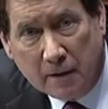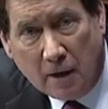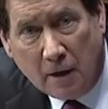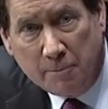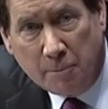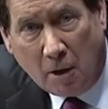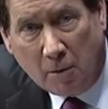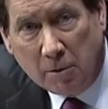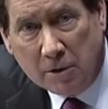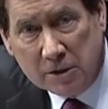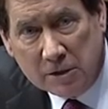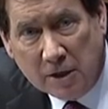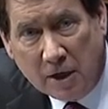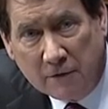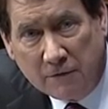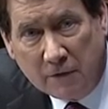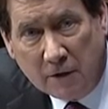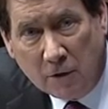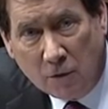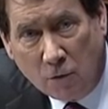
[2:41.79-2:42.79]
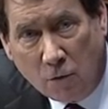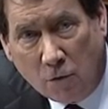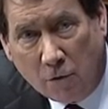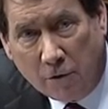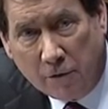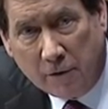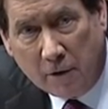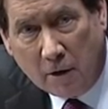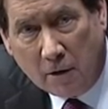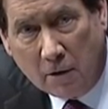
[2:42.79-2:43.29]
and public safety in
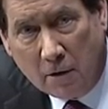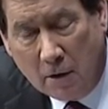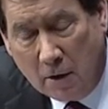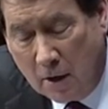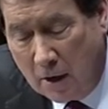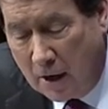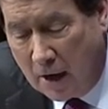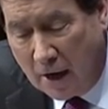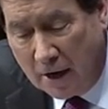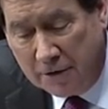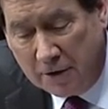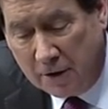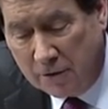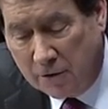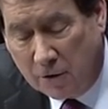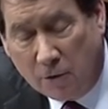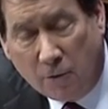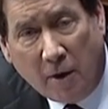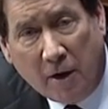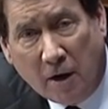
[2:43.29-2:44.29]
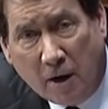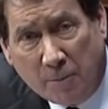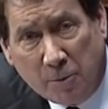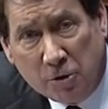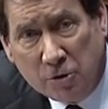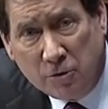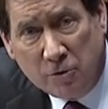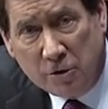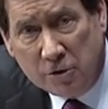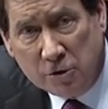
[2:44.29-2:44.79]
order there. I think there are great
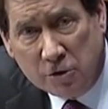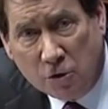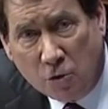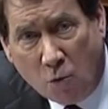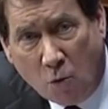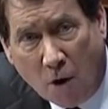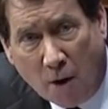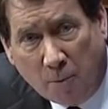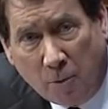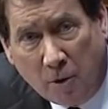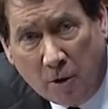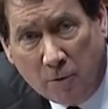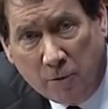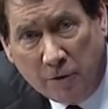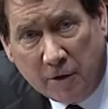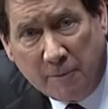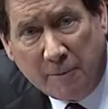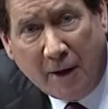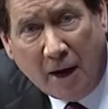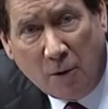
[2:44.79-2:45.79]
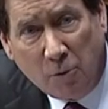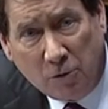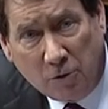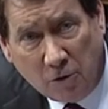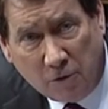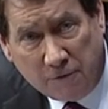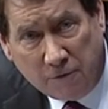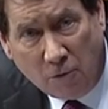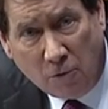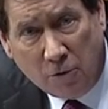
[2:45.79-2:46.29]
opportunities to cooperate with them, and I would
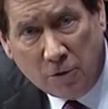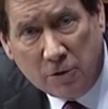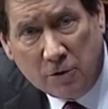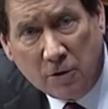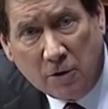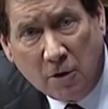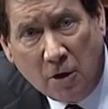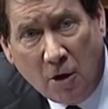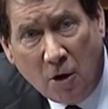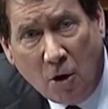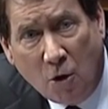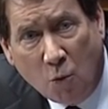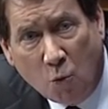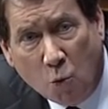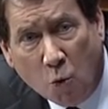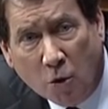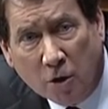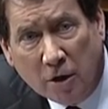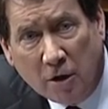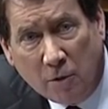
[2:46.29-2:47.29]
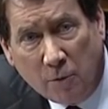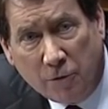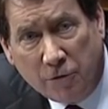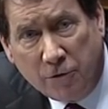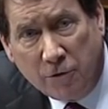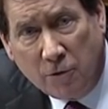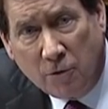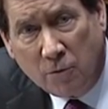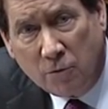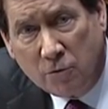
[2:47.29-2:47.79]
look forward to working
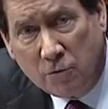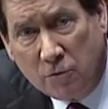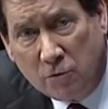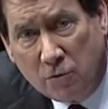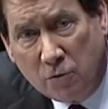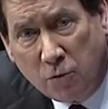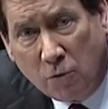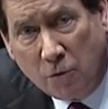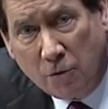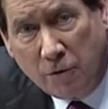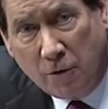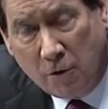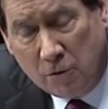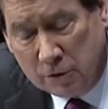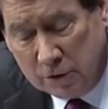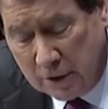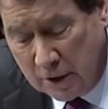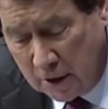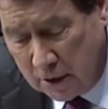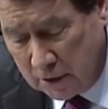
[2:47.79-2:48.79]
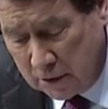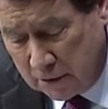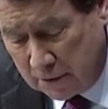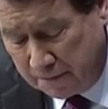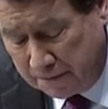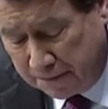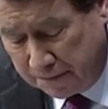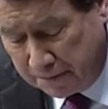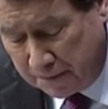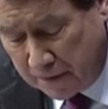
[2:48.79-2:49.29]
with you toward those ends.
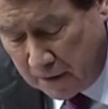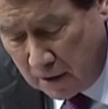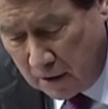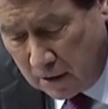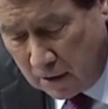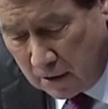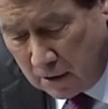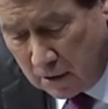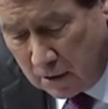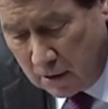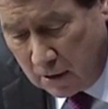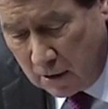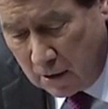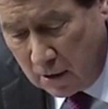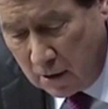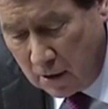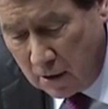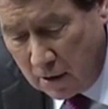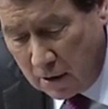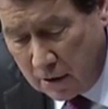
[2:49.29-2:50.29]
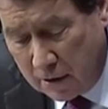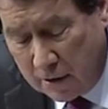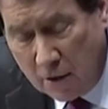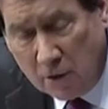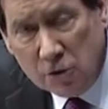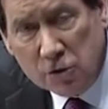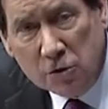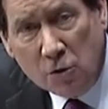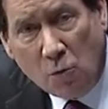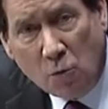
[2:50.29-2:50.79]
They
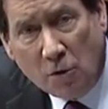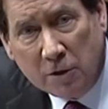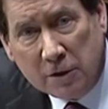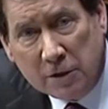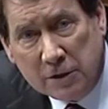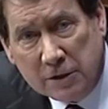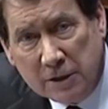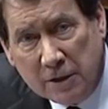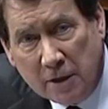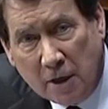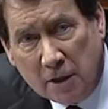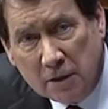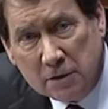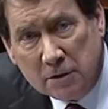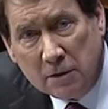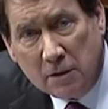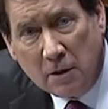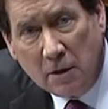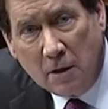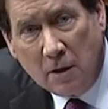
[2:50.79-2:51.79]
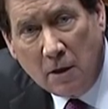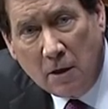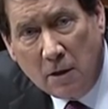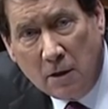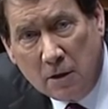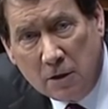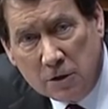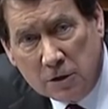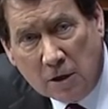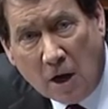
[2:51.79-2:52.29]
also want to see us
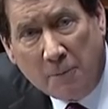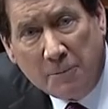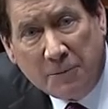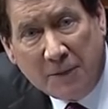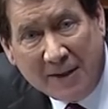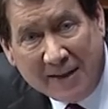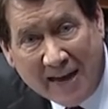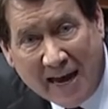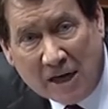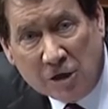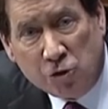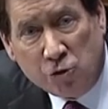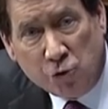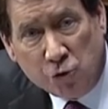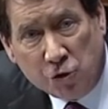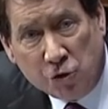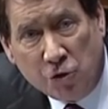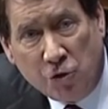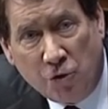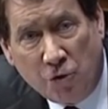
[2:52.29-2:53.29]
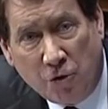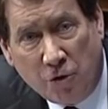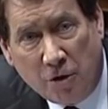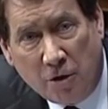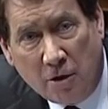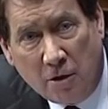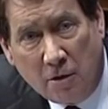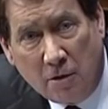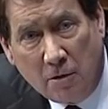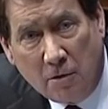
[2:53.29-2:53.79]
stop the national
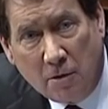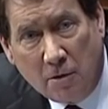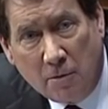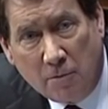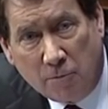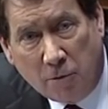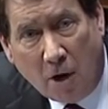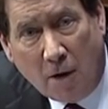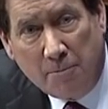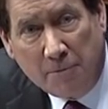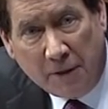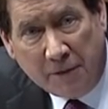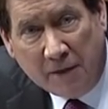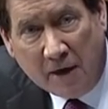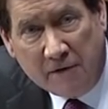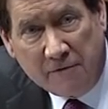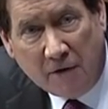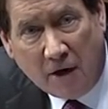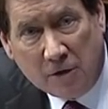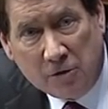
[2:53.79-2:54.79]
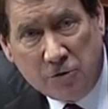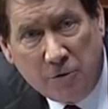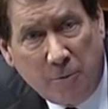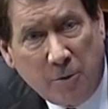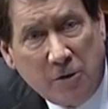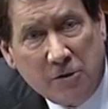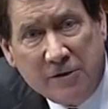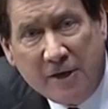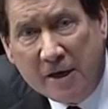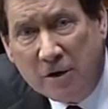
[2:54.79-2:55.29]
security problem that they've got too,
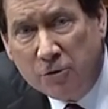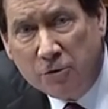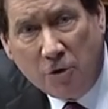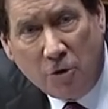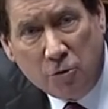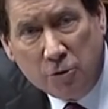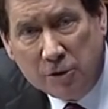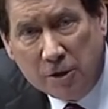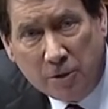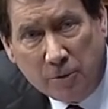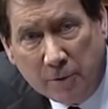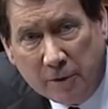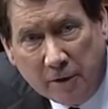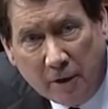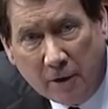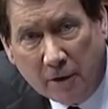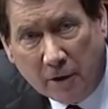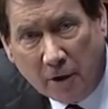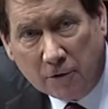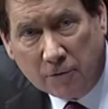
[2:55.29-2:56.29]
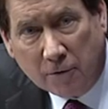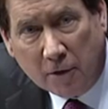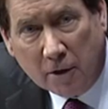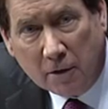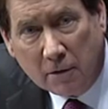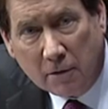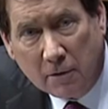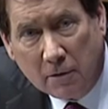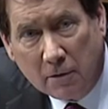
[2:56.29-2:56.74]
because they don't know who's entering their country.